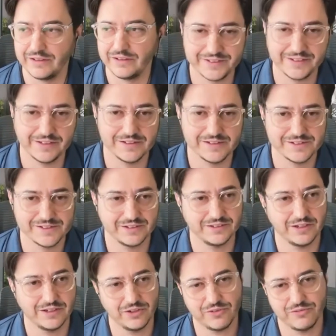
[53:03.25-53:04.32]
articles mm-hmm.
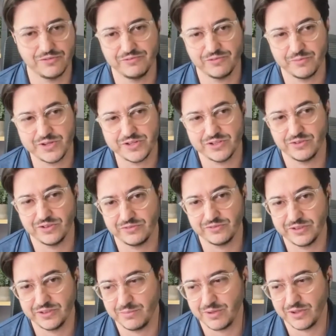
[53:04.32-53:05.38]
and a lot of information you can
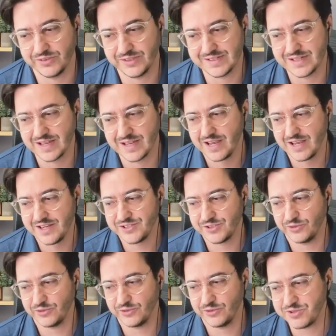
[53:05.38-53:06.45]
read about this
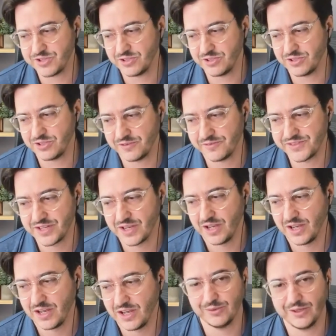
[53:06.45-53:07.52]
so adoption curves
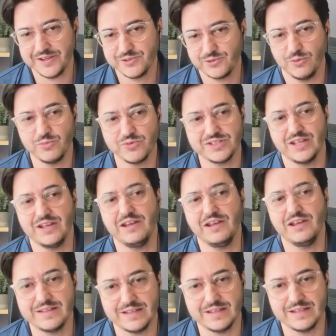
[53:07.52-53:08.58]
applies to almost
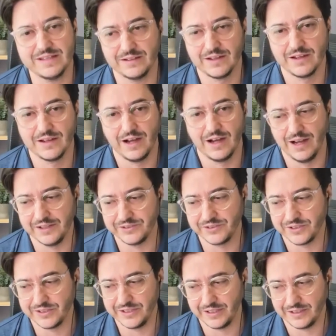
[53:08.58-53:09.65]
anything
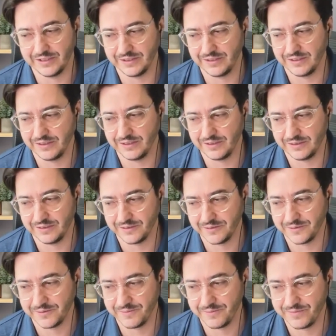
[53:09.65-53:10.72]
other than
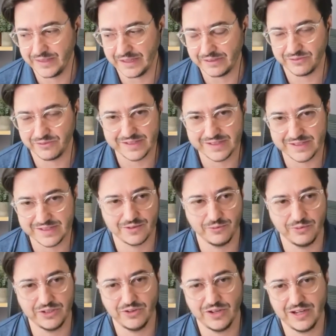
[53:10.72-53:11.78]
um, than risks.
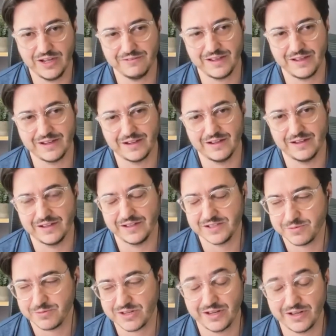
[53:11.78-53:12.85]
When you have like uh, and
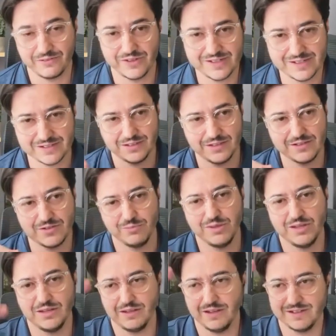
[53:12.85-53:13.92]
risk risks needs to
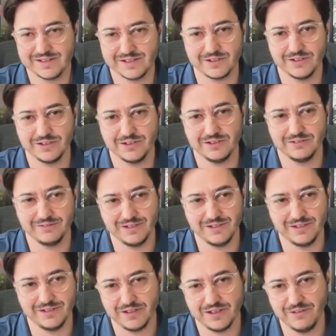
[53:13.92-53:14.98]
be a certain
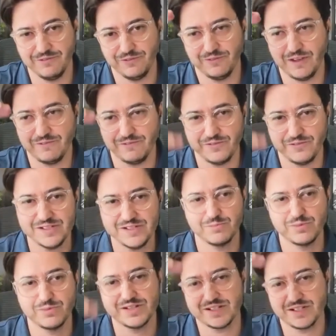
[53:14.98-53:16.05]
level. If if risks
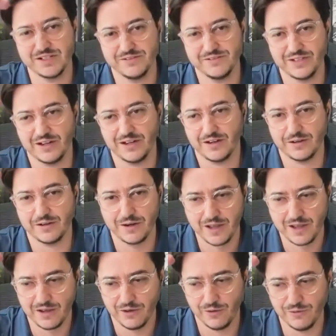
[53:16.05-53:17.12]
perceived are
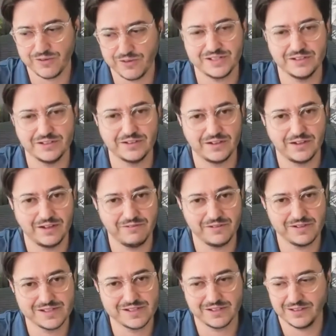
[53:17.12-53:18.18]
over a certain level,
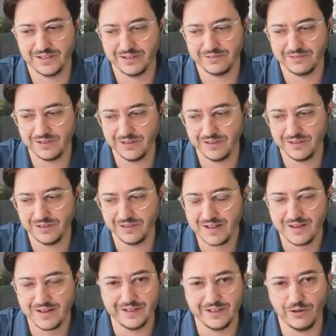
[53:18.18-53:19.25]
certain level,
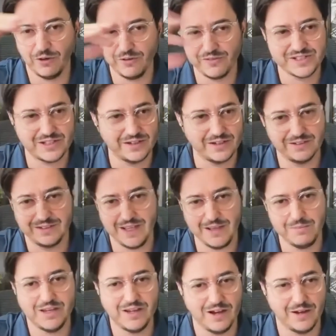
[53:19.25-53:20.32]
then all of a sudden
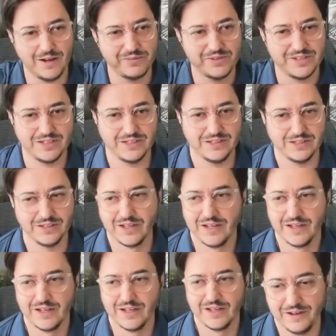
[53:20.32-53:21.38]
they become the
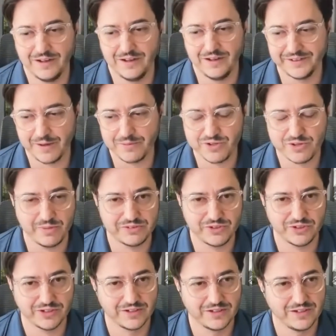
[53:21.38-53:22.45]
uh, adoption
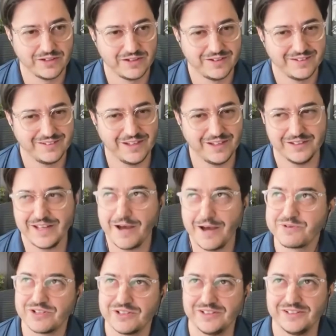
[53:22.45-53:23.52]
metric, the
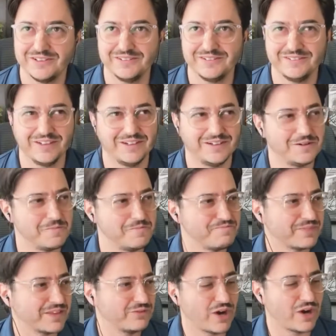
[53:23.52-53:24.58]
adoption
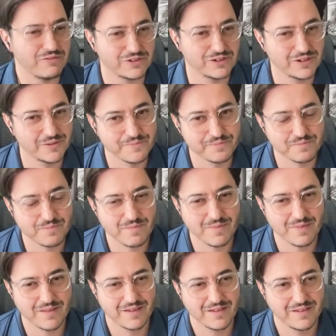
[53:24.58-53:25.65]
um, driver.
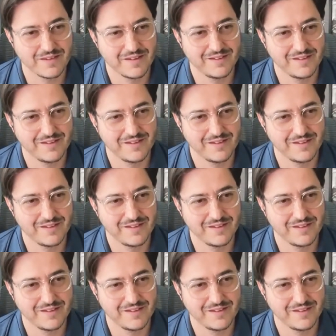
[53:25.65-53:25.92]
Yeah.